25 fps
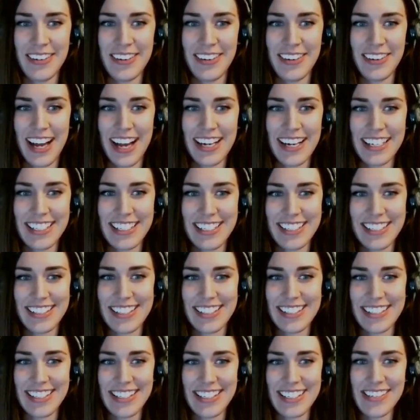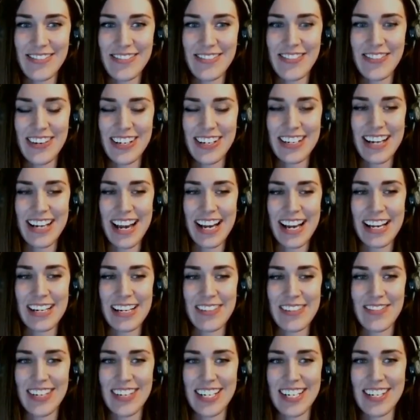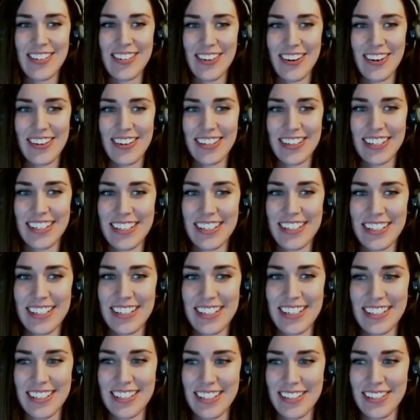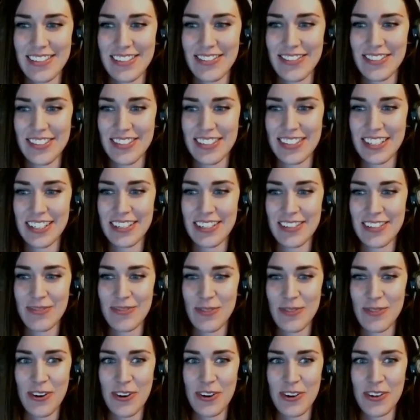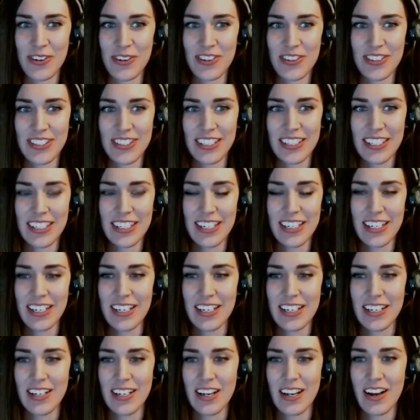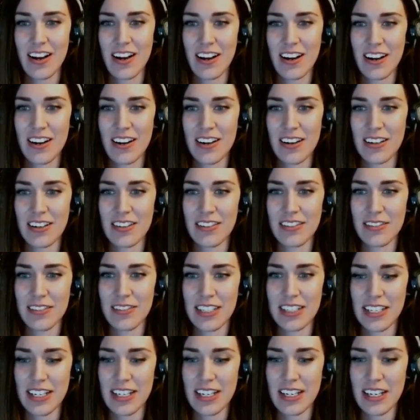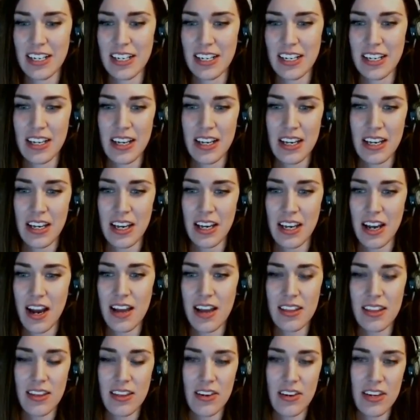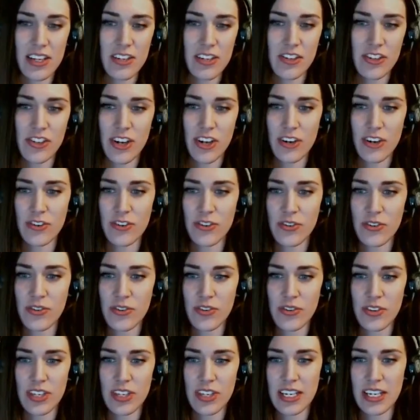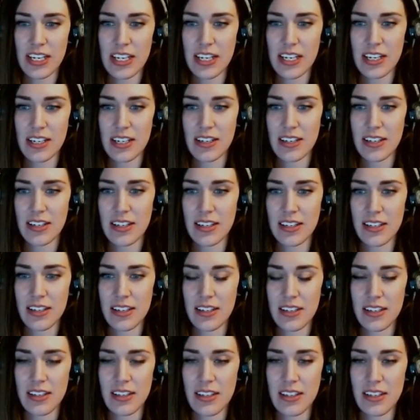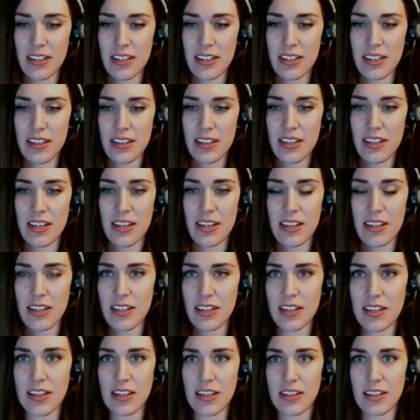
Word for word: you kind of just see one anime drawing and you've seen them all. Uh-huh. Uh, I thought in general they the